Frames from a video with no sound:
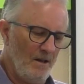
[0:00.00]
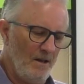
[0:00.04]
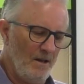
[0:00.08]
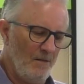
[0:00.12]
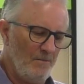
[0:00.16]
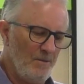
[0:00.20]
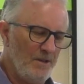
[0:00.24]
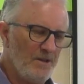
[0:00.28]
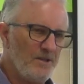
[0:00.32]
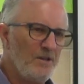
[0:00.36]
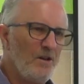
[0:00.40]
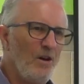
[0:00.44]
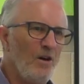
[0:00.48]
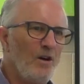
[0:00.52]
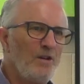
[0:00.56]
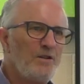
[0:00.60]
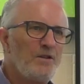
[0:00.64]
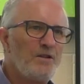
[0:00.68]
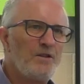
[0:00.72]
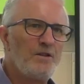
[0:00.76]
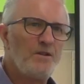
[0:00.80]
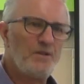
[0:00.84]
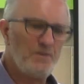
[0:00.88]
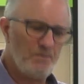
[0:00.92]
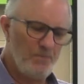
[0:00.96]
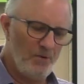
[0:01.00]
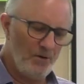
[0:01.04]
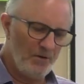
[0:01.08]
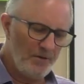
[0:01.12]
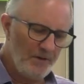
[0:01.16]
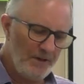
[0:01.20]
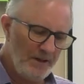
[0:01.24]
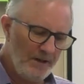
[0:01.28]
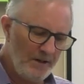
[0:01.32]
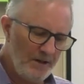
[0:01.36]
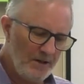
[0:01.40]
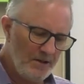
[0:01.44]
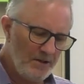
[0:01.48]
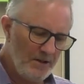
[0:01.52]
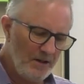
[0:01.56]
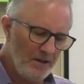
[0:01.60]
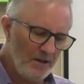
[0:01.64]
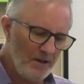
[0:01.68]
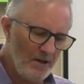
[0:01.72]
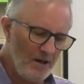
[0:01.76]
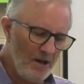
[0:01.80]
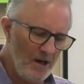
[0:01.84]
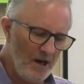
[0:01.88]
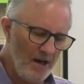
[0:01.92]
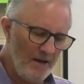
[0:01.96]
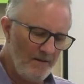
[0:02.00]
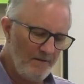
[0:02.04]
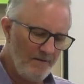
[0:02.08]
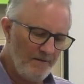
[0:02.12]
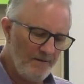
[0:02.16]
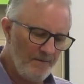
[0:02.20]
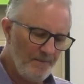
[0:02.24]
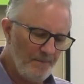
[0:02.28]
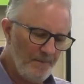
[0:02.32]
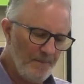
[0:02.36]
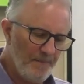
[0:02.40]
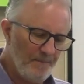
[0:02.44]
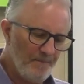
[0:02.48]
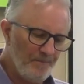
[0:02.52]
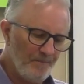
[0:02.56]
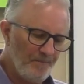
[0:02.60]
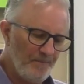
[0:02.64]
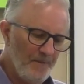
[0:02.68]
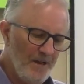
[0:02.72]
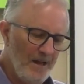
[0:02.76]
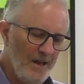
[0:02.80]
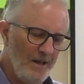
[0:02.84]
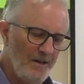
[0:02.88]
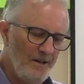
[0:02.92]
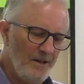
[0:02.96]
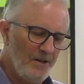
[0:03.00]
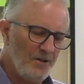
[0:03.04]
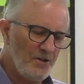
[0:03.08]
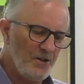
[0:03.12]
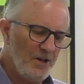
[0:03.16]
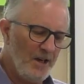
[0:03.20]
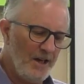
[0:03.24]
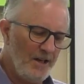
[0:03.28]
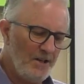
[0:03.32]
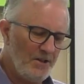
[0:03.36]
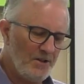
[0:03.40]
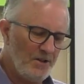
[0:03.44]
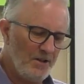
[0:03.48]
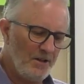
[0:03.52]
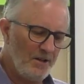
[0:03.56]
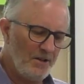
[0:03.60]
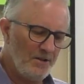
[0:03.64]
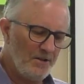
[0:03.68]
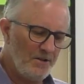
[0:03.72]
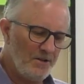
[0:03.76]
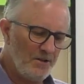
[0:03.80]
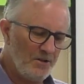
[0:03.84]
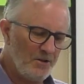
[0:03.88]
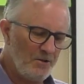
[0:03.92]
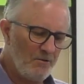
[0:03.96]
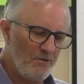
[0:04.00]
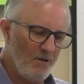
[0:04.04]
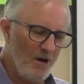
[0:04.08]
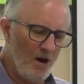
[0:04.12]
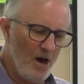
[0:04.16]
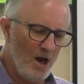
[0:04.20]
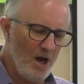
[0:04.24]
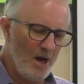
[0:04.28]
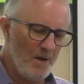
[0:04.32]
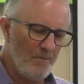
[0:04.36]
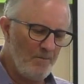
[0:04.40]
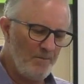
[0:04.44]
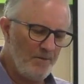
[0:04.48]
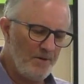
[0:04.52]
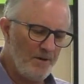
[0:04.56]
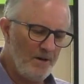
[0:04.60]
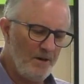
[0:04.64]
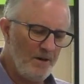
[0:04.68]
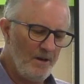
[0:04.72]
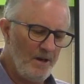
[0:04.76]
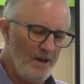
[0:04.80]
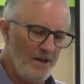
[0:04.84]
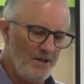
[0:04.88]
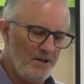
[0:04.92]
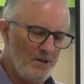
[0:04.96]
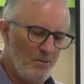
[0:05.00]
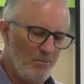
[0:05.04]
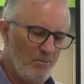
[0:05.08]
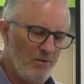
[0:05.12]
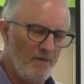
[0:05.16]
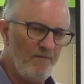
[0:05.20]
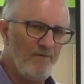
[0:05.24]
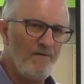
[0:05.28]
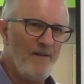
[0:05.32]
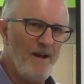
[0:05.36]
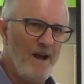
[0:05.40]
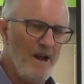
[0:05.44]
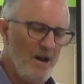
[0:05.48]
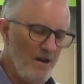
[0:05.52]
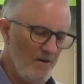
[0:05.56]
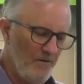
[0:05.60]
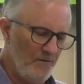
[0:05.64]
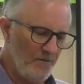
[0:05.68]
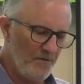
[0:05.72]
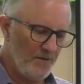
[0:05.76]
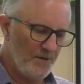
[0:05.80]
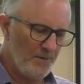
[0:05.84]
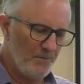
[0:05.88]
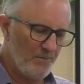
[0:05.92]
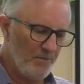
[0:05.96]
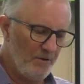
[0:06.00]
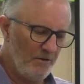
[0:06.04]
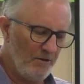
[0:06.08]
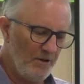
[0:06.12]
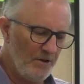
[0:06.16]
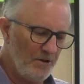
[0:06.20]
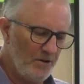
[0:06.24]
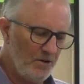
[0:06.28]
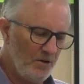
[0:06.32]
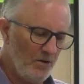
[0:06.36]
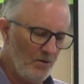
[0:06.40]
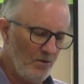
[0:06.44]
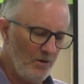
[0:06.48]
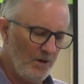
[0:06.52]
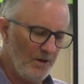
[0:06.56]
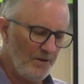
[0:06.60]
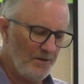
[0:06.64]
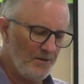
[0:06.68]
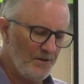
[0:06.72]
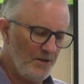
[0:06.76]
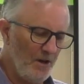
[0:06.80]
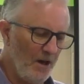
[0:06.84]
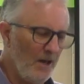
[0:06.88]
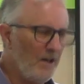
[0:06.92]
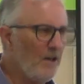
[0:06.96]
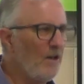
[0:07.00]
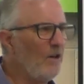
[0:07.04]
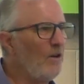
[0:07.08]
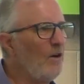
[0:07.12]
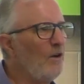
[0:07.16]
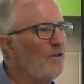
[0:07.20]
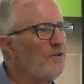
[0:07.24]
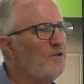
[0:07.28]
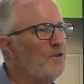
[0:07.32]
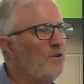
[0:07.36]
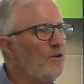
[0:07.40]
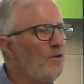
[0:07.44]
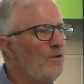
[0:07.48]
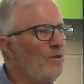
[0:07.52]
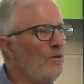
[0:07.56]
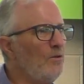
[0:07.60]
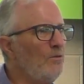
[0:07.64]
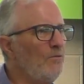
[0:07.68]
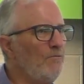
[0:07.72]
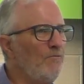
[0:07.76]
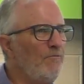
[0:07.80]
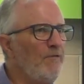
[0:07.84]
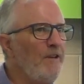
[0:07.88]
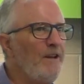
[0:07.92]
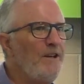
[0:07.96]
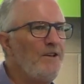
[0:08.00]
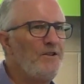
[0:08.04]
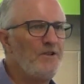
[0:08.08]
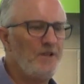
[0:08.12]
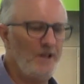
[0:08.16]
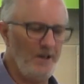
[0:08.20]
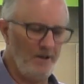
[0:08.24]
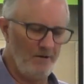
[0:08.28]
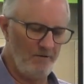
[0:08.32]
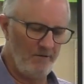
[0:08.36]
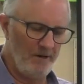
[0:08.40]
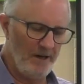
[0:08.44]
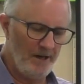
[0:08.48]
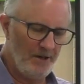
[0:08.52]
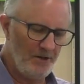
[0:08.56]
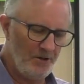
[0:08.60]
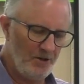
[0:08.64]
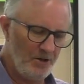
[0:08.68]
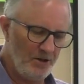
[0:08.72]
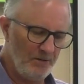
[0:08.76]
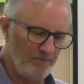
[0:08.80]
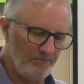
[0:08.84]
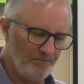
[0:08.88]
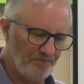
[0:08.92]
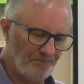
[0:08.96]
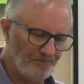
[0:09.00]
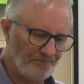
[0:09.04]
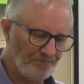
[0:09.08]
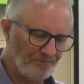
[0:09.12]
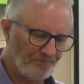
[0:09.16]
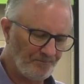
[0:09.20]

In Mr. Hodson's book, The Initiate Life, initiation is described as a profound spiritual and psychological regeneration,